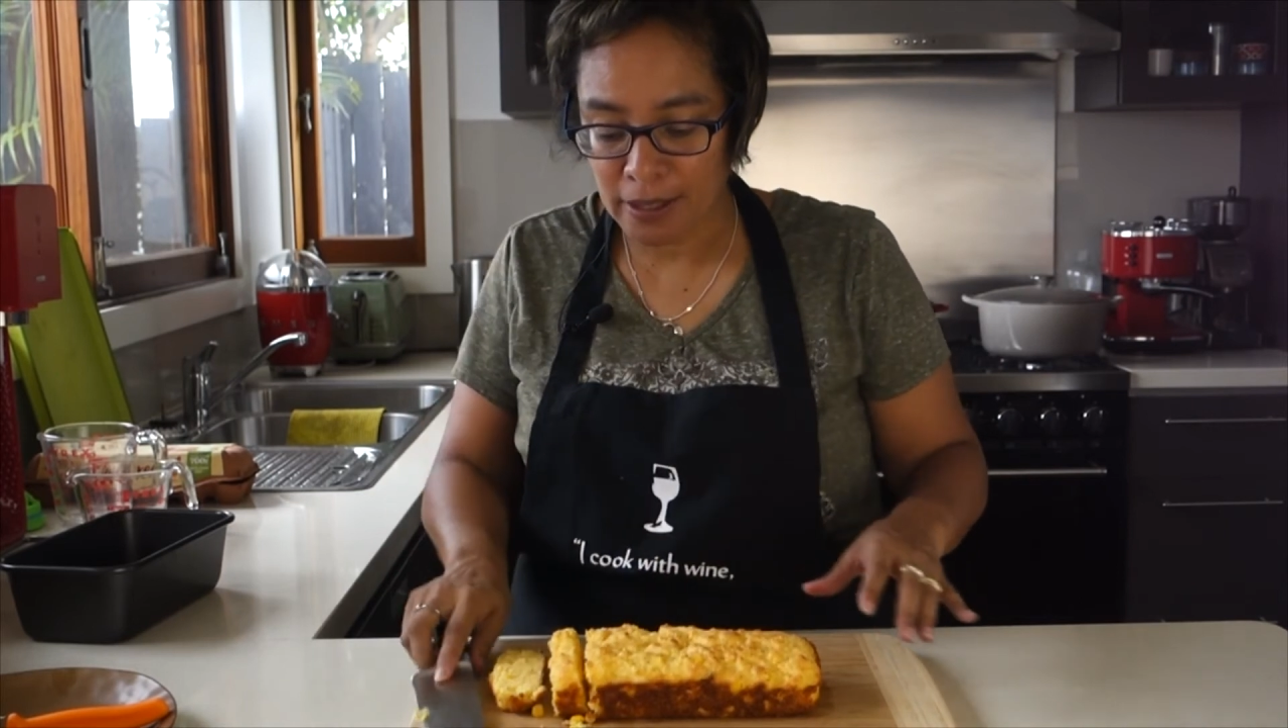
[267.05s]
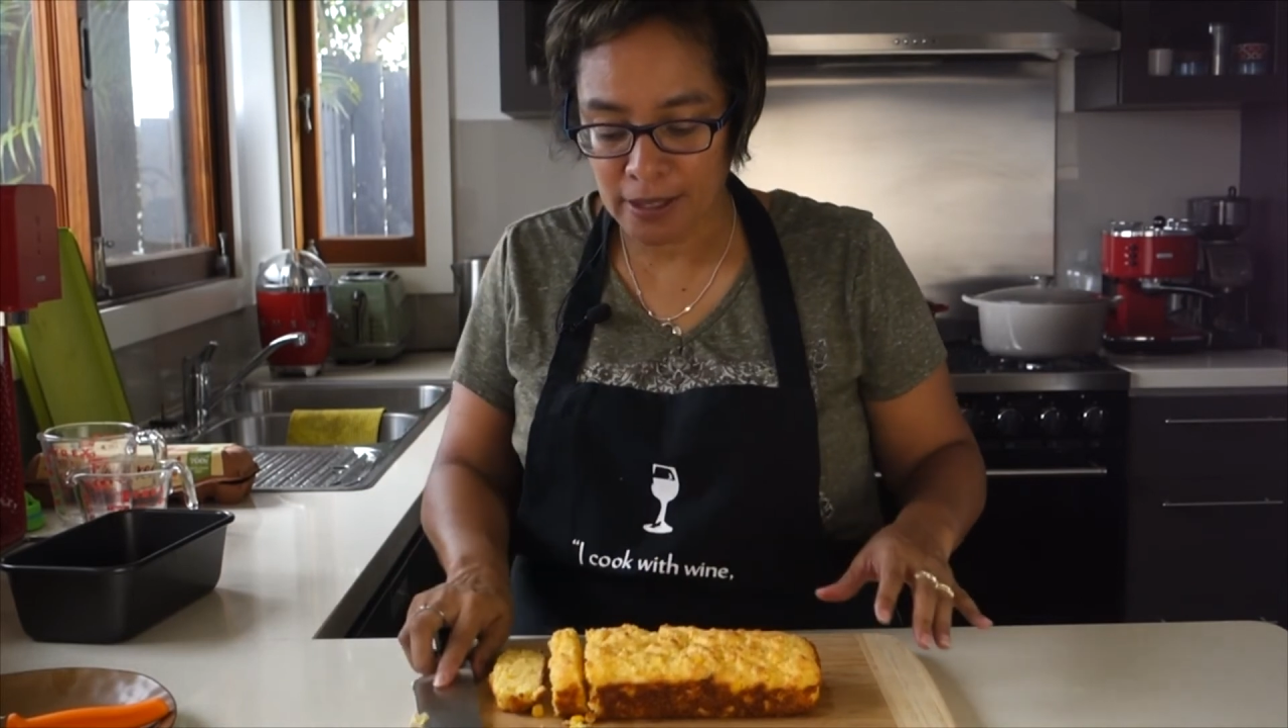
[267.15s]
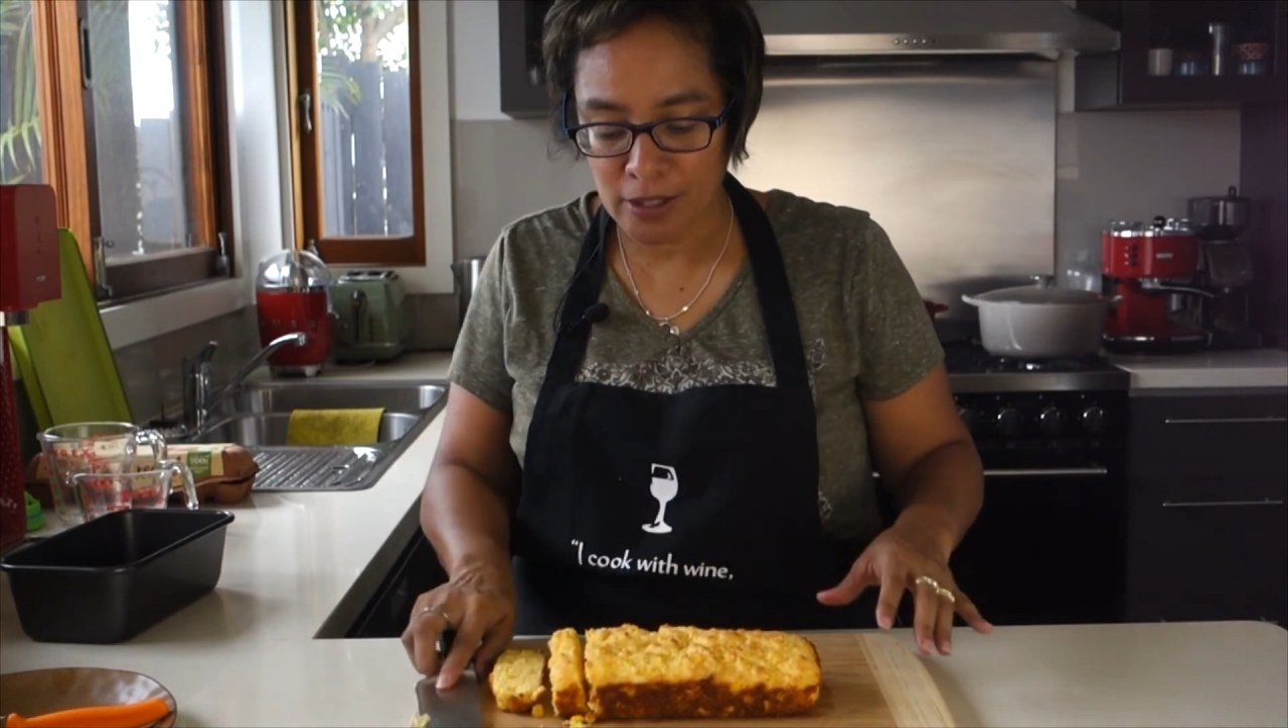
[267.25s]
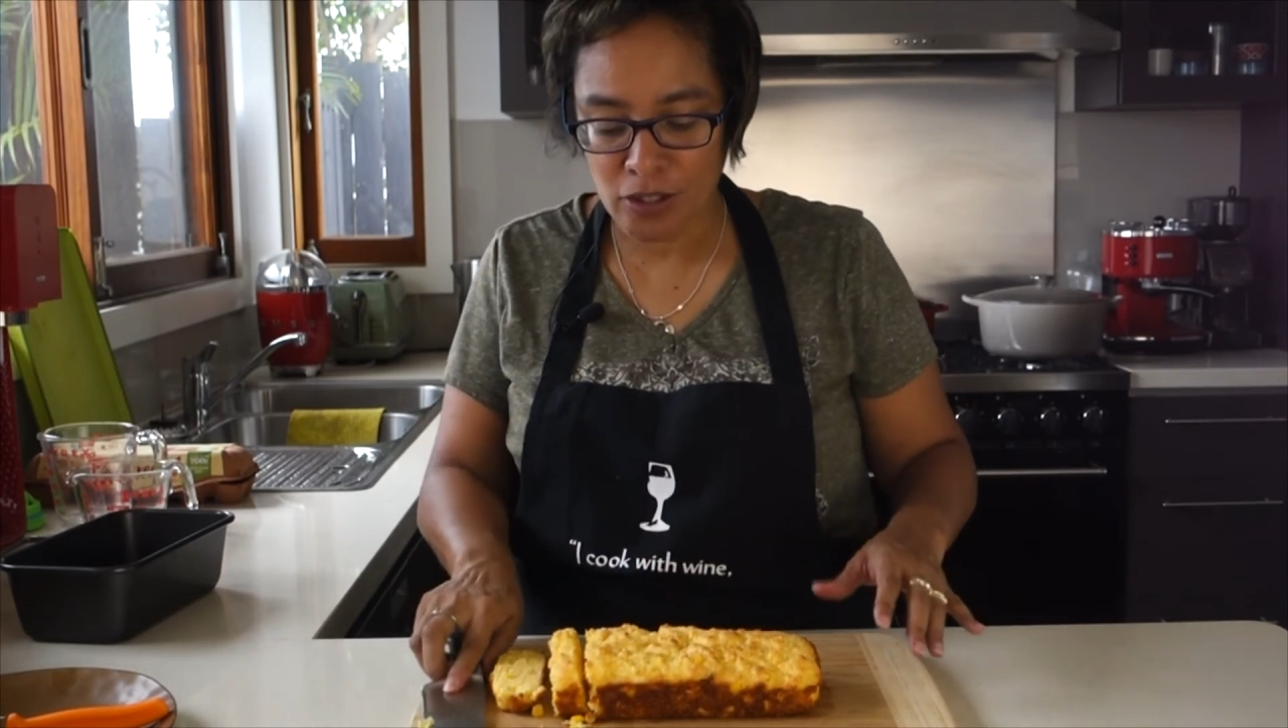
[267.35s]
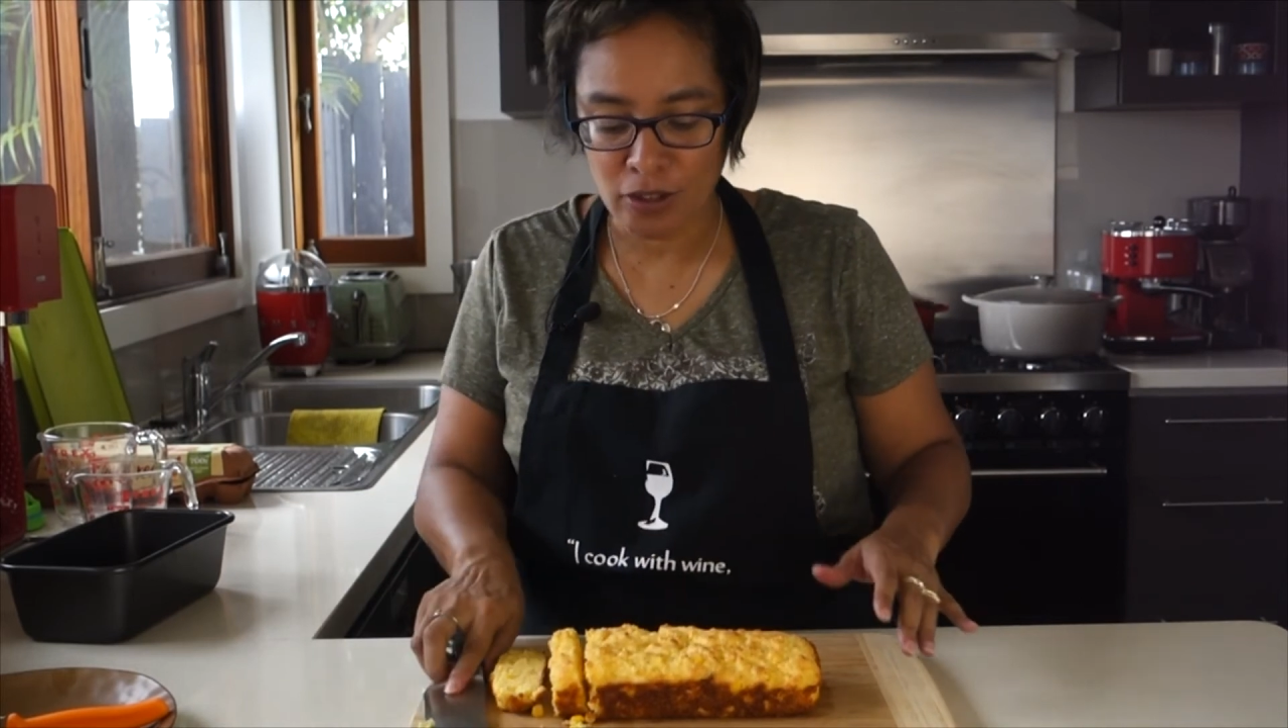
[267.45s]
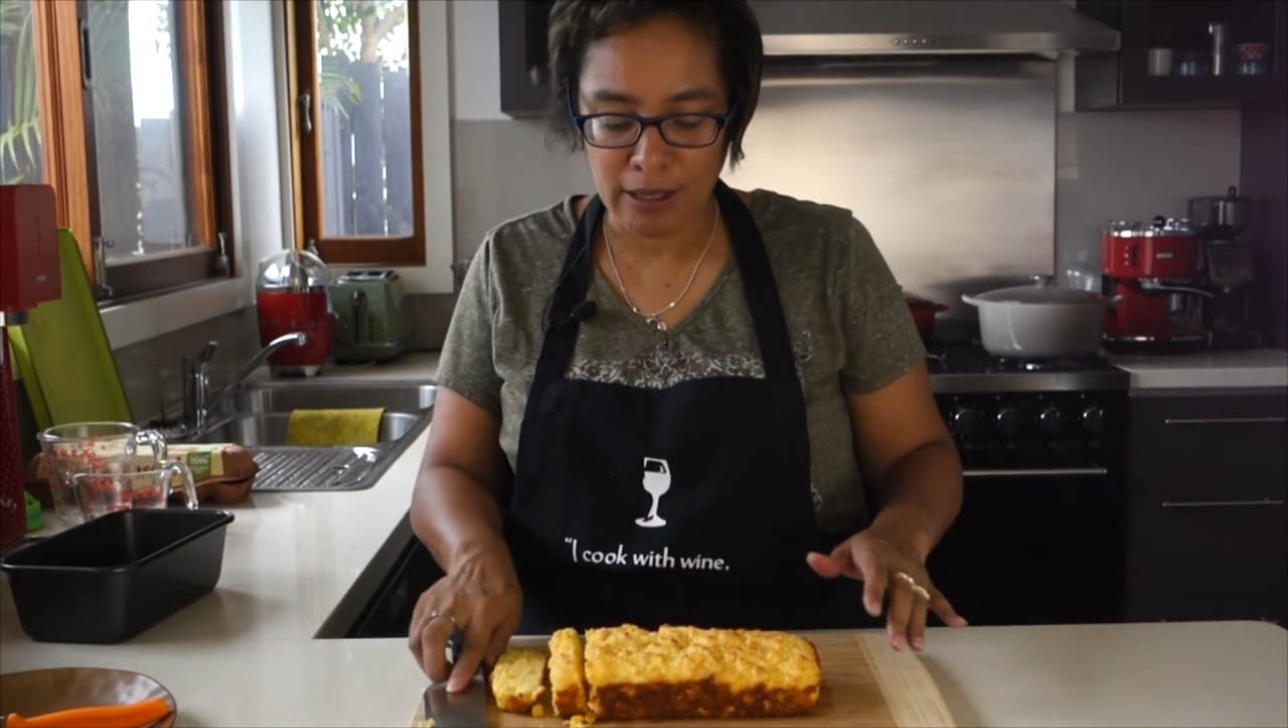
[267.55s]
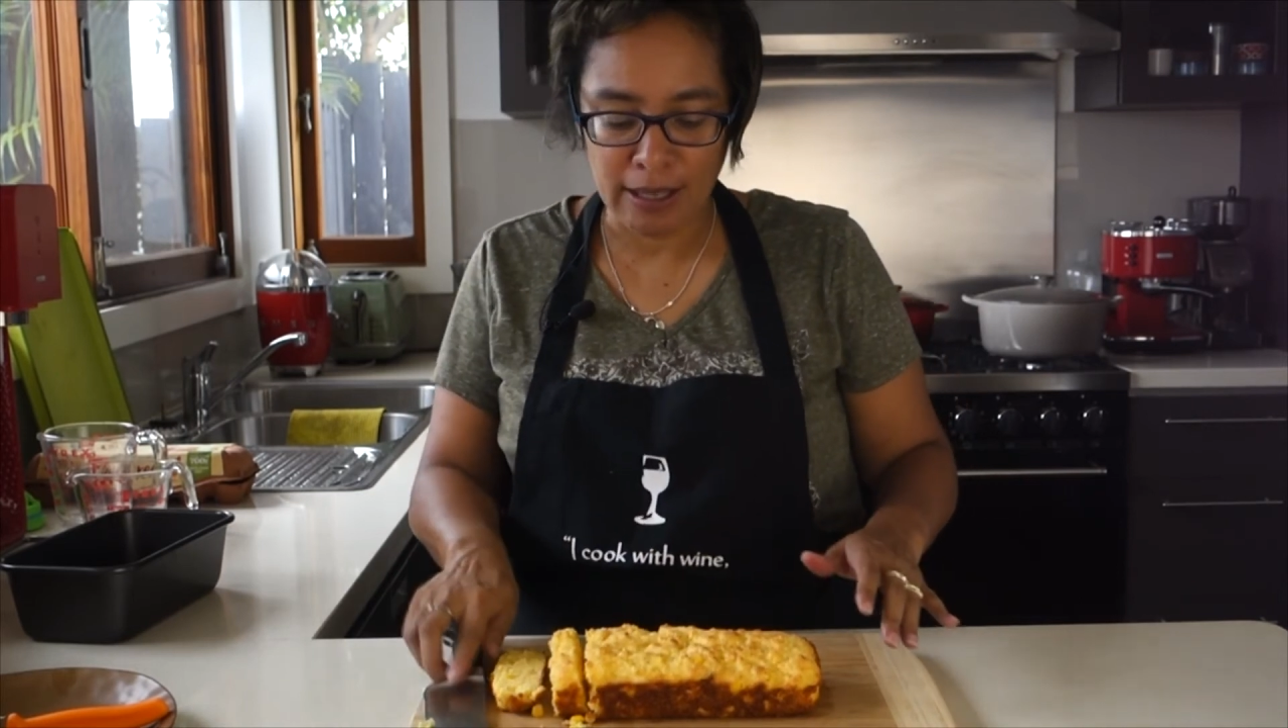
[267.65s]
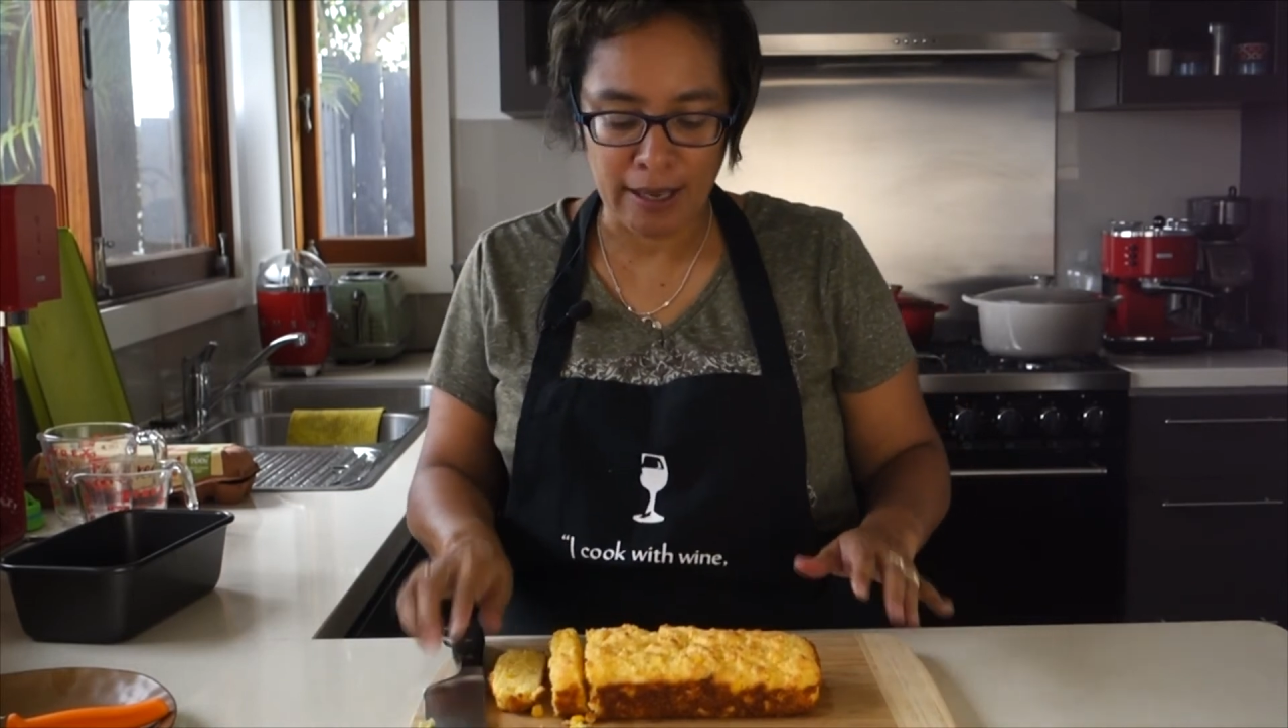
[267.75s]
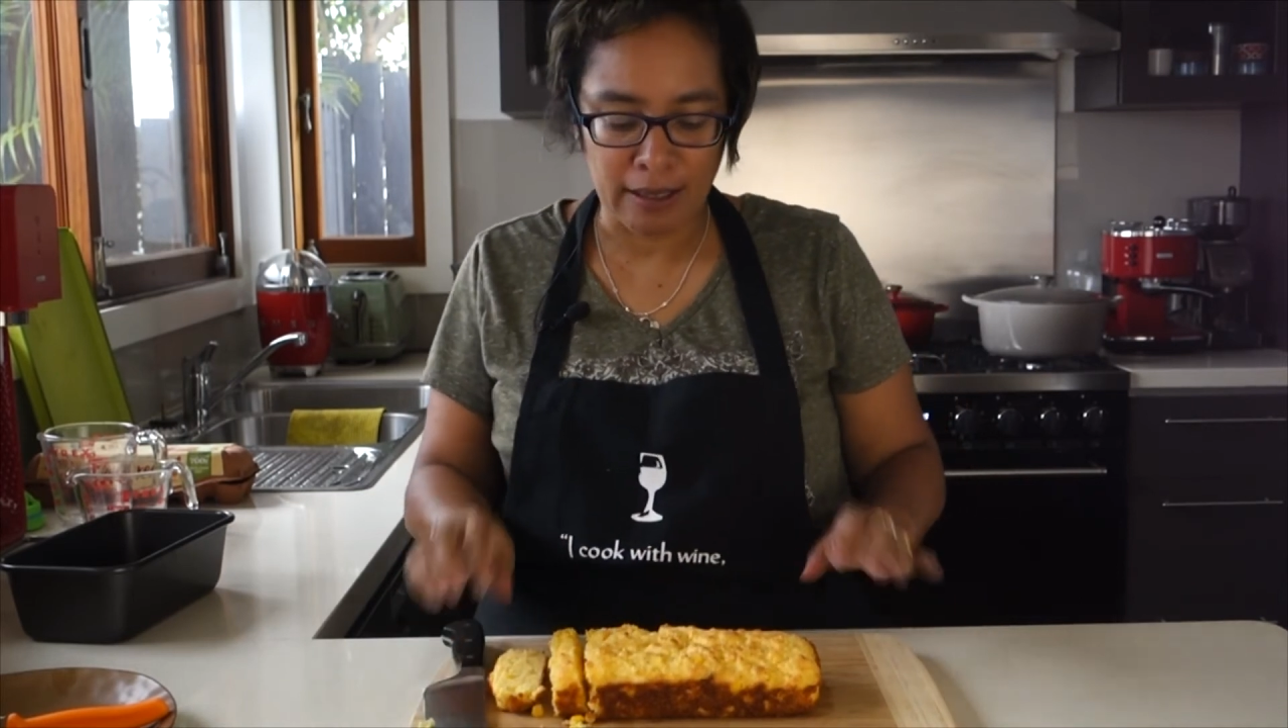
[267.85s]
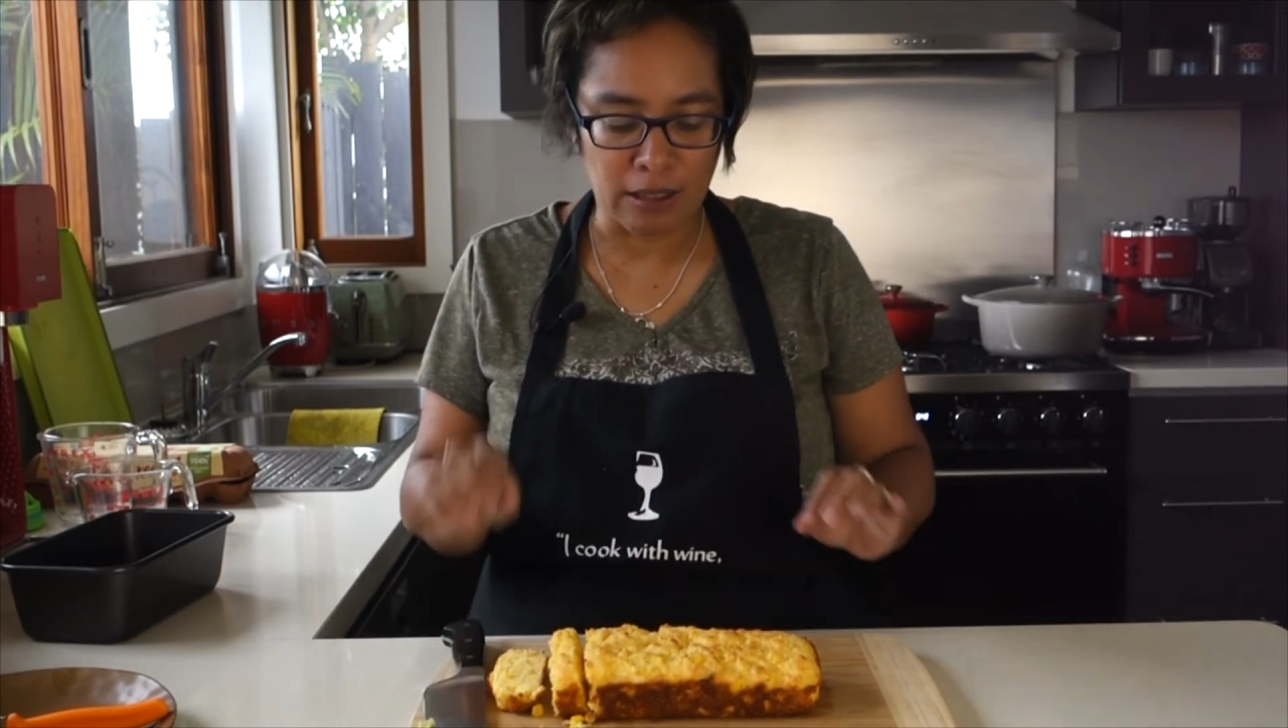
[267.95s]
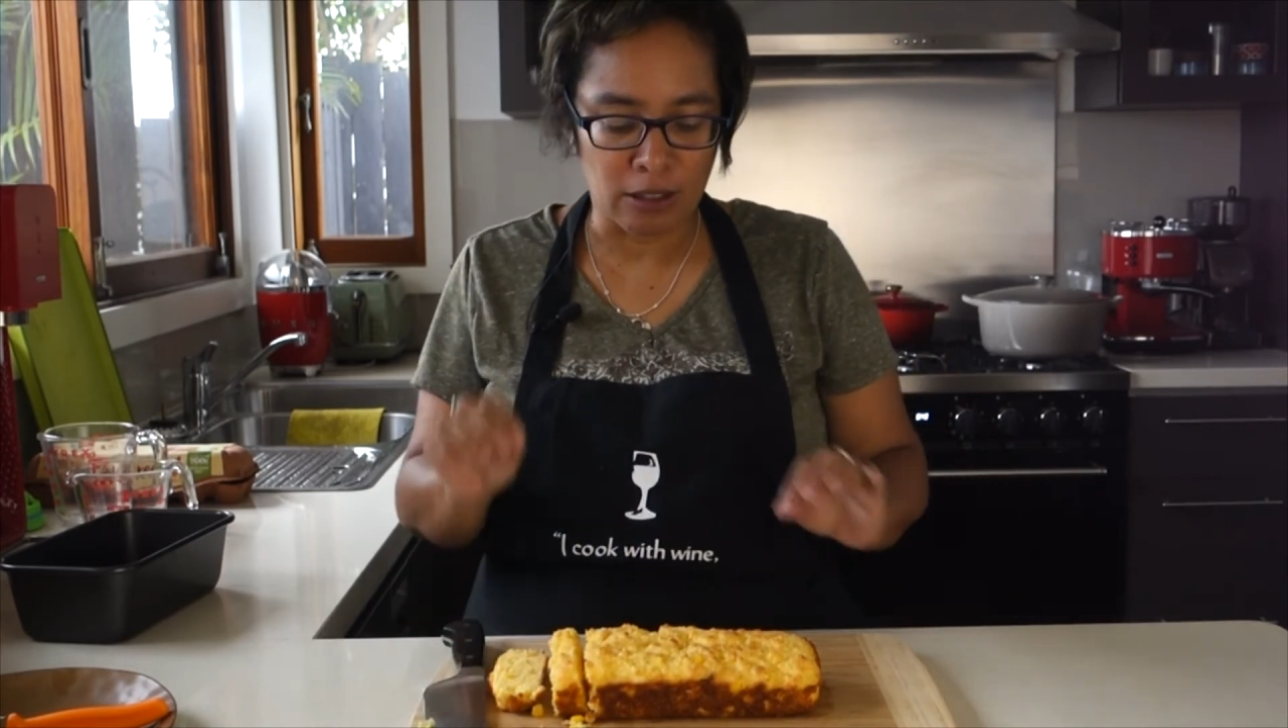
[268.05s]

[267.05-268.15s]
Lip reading: you can add a little bit of